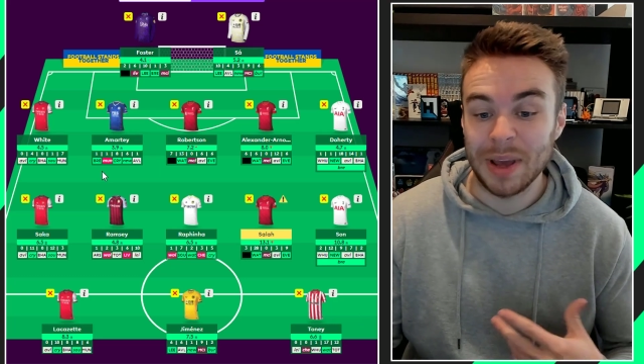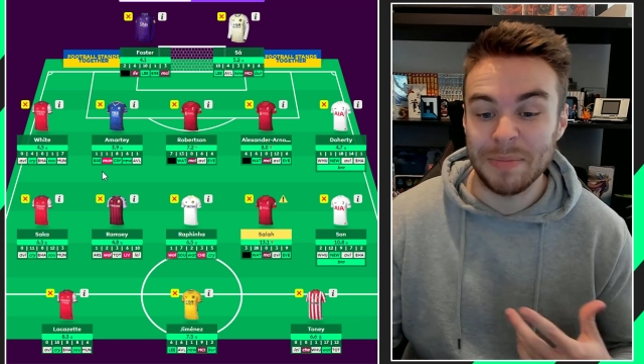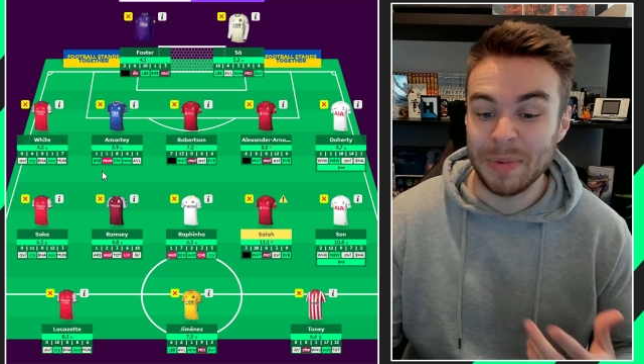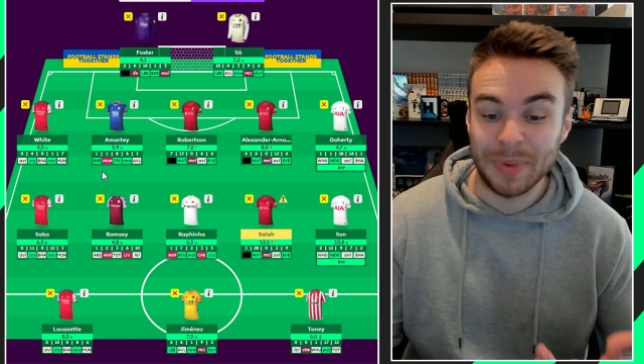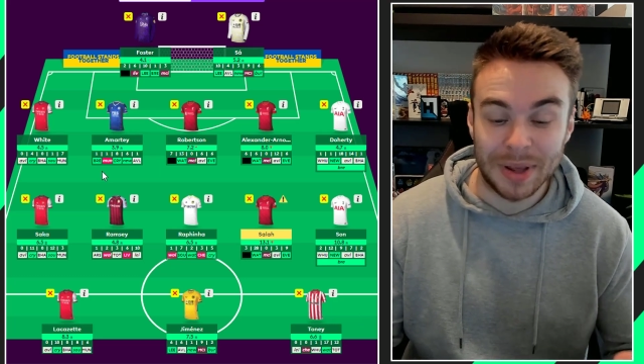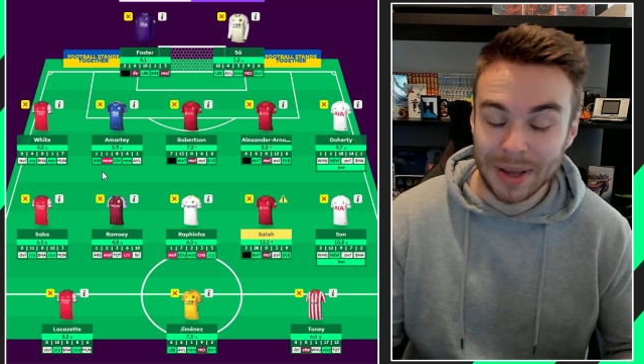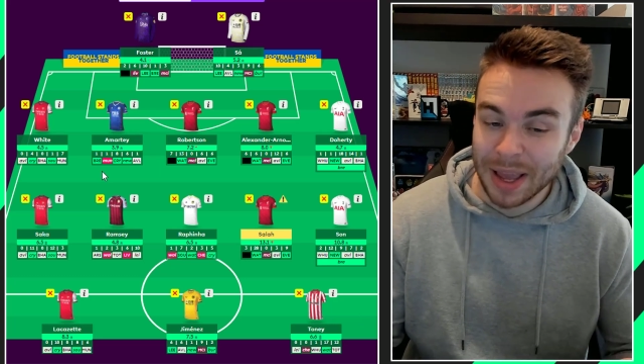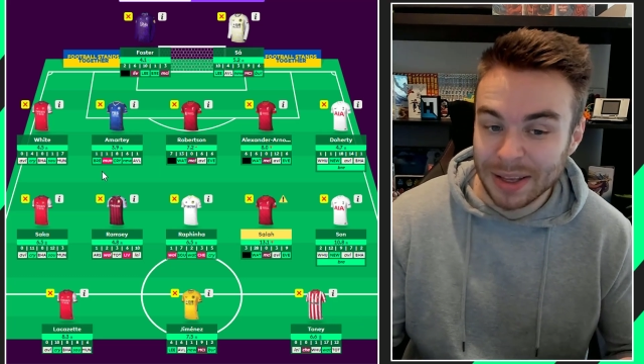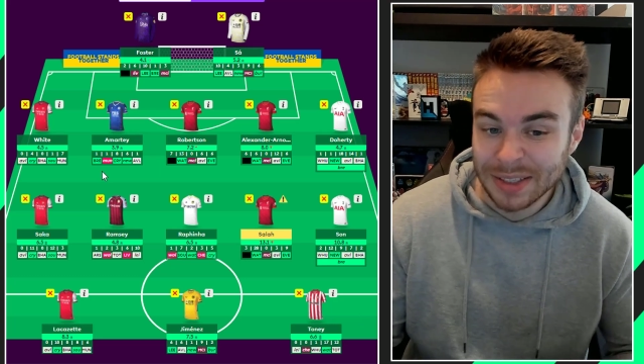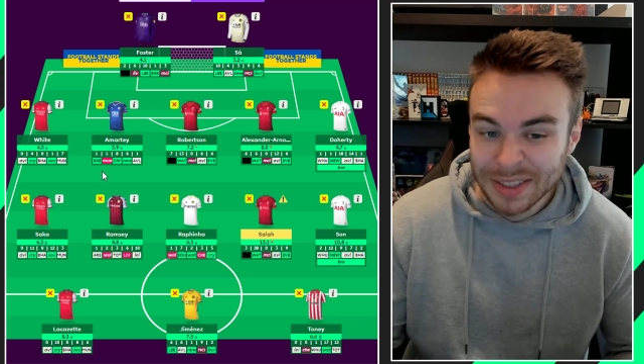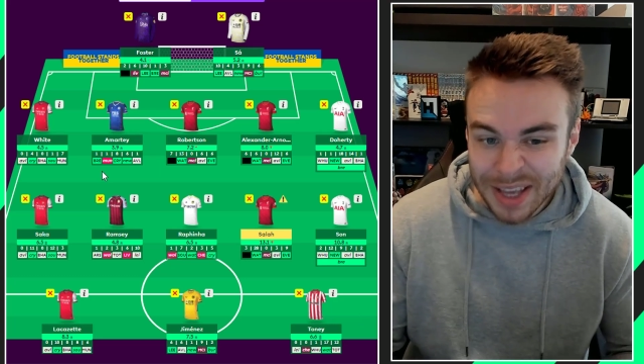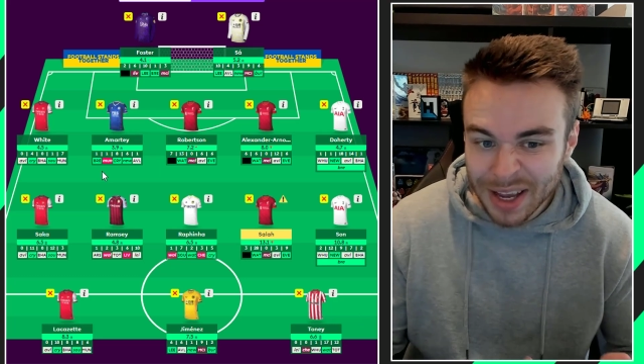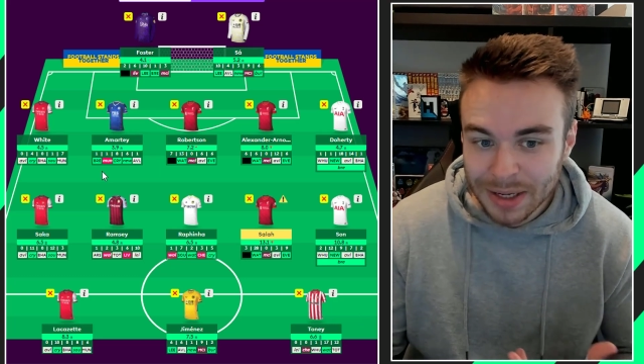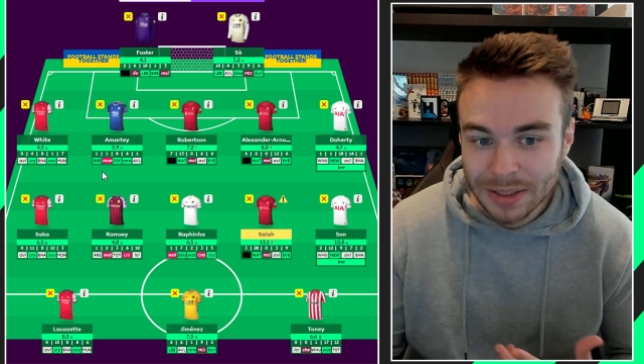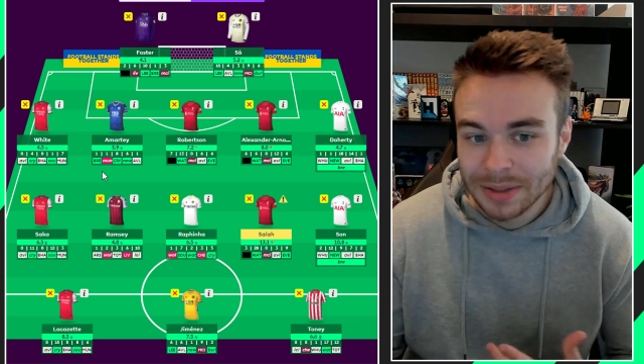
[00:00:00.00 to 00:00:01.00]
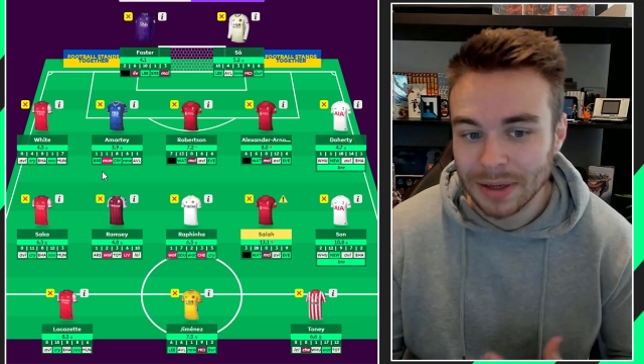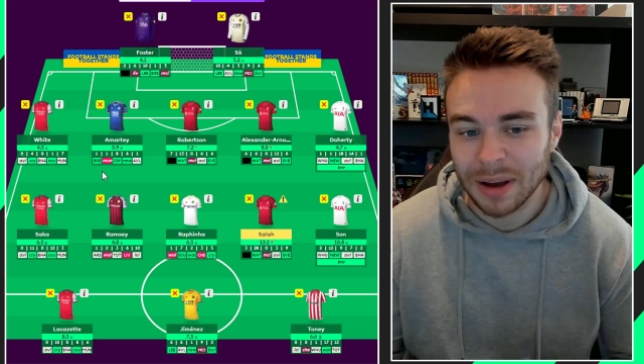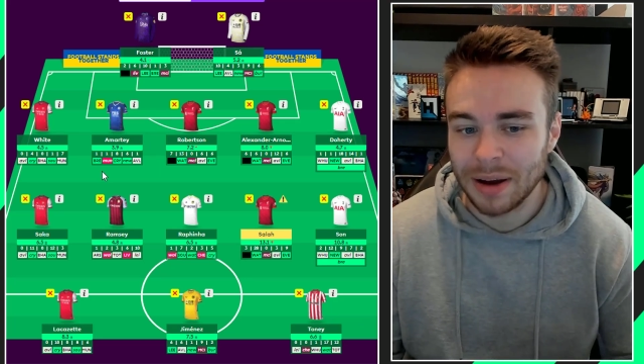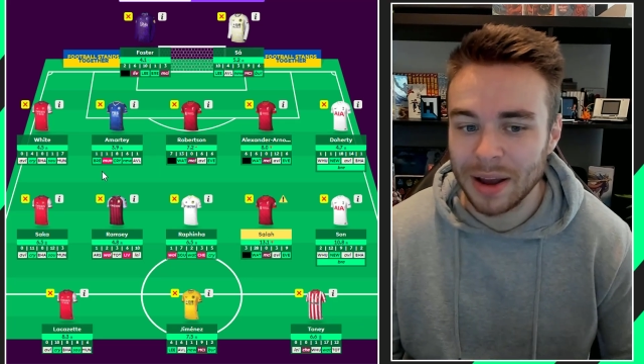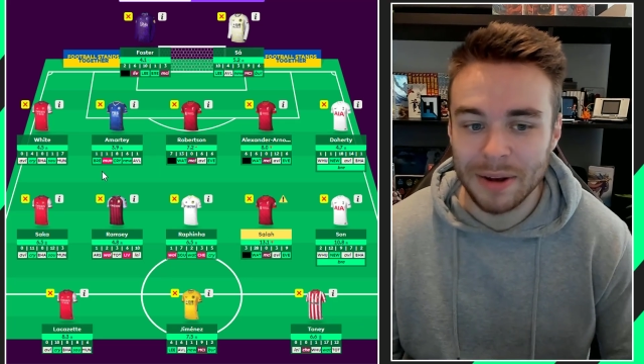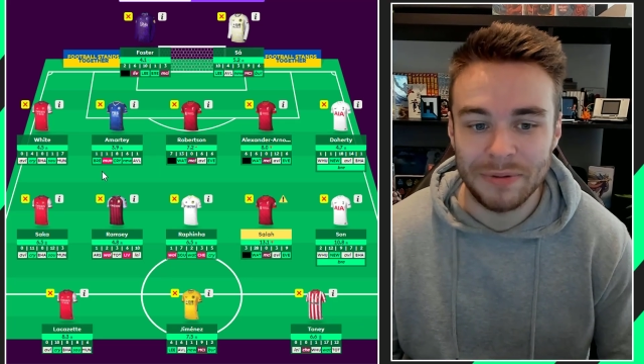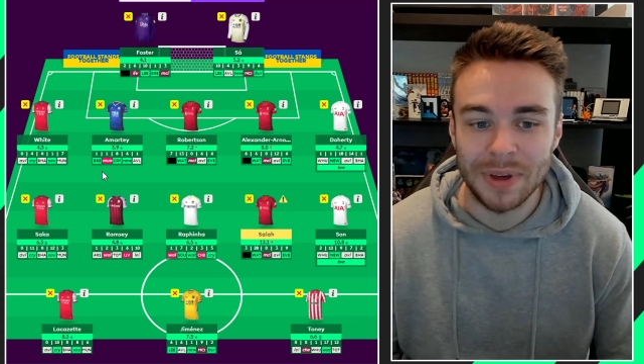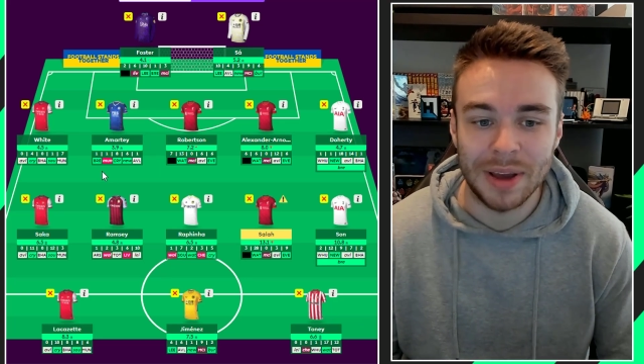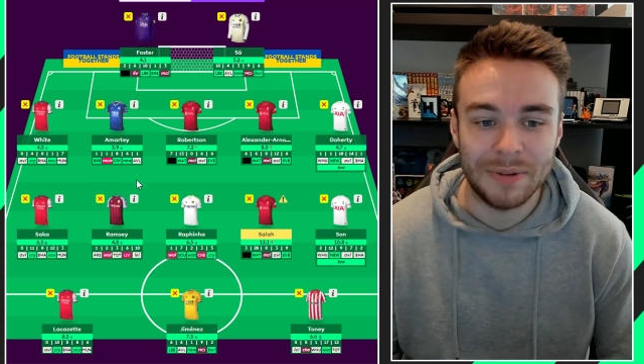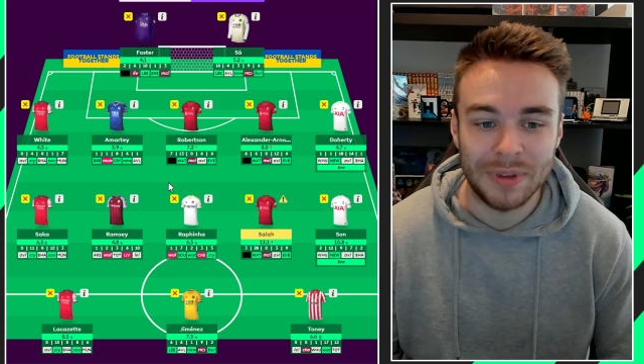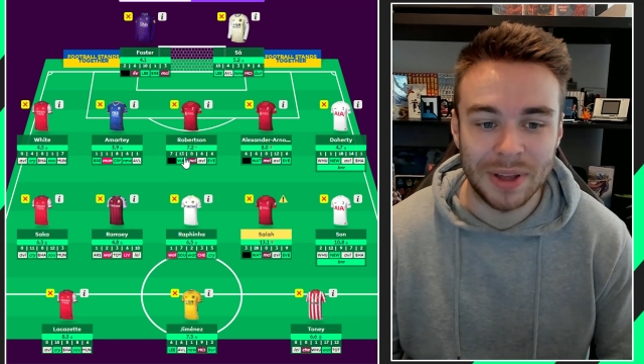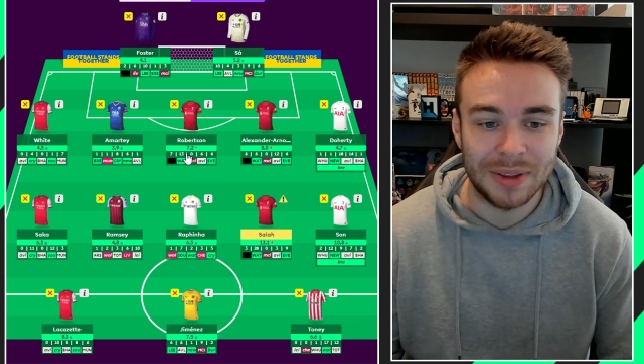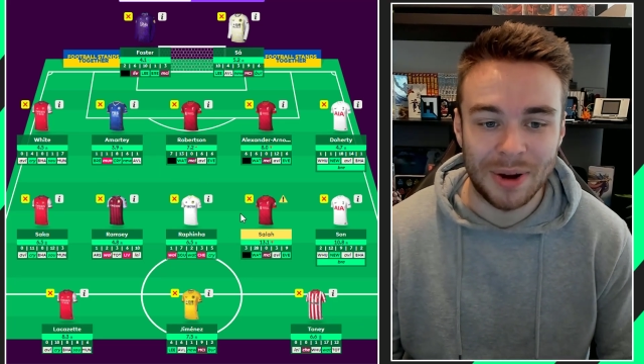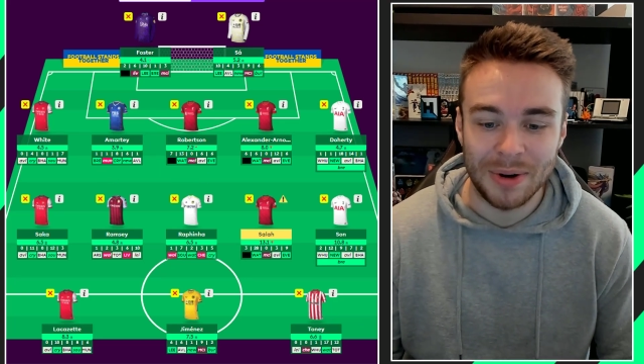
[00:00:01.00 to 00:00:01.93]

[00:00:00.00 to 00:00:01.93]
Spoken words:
like maybe get 6 if they